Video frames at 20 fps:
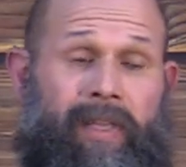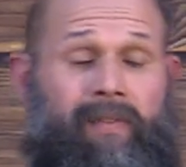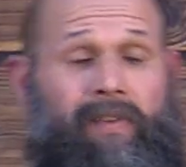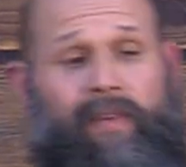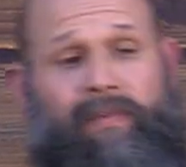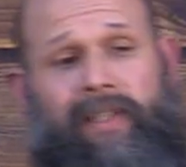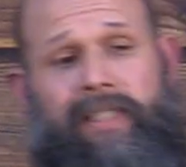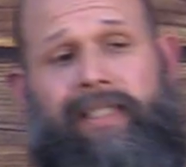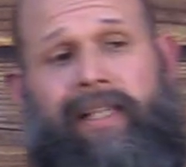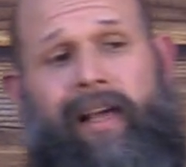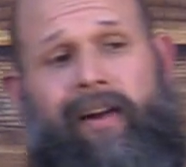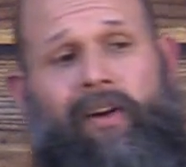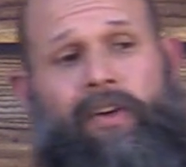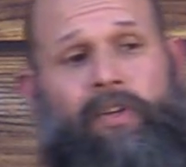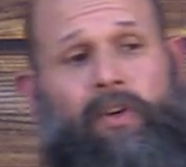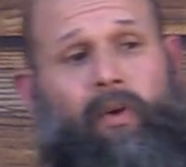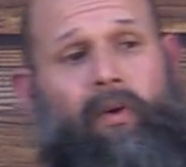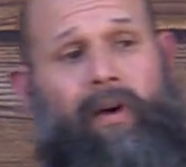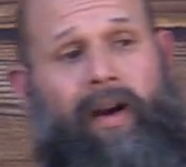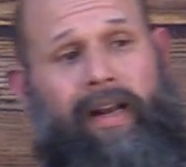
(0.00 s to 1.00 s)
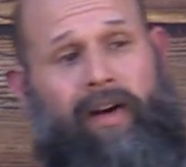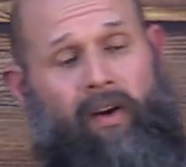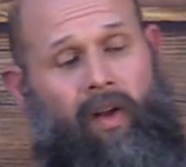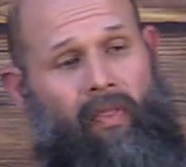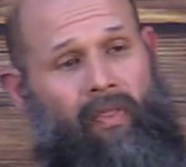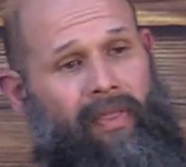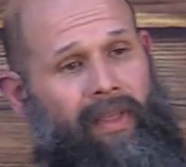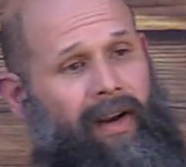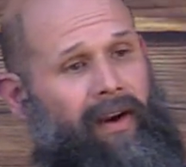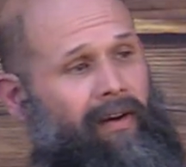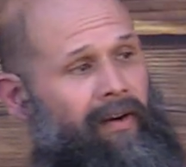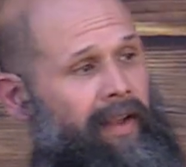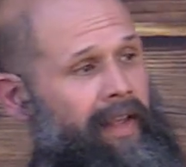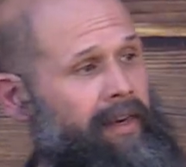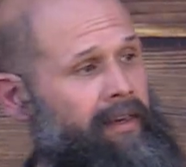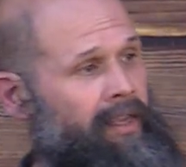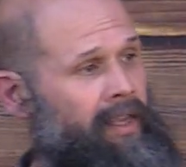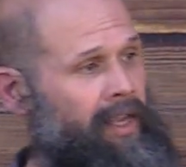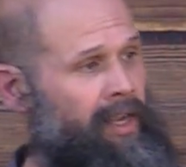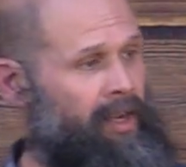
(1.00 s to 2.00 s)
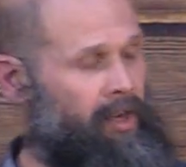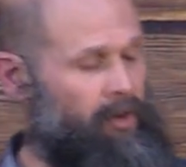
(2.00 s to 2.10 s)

even if it's not on your end, on their end,